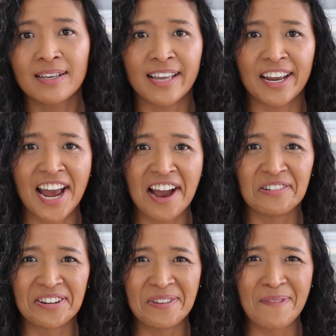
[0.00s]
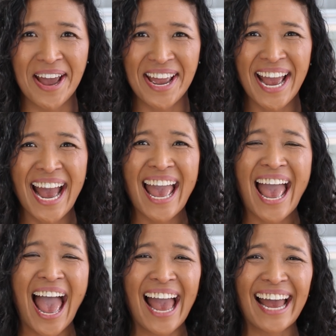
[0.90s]
secondhand on eBay,
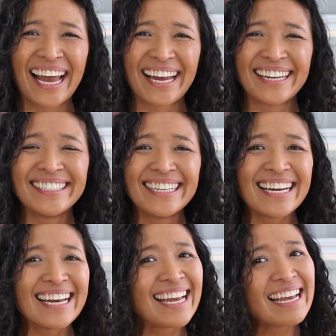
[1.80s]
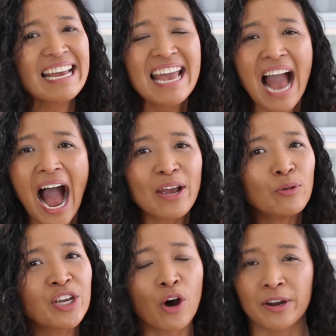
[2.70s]
and I
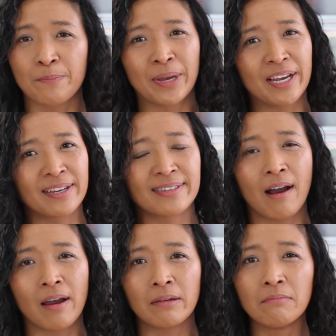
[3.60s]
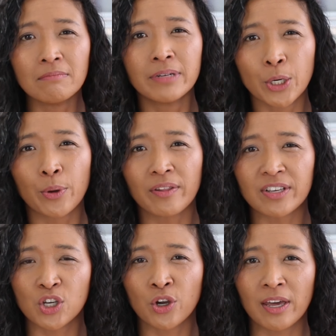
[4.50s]
only got it because I'm doing
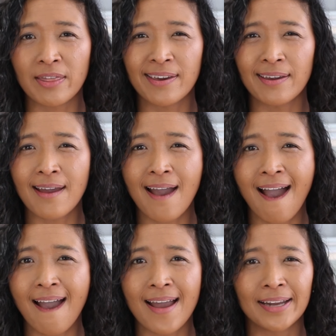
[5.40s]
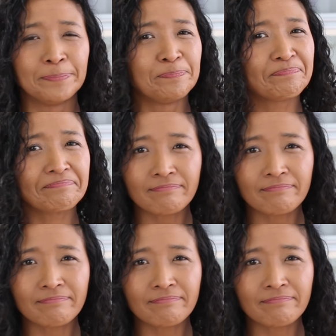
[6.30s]
this cooking thing and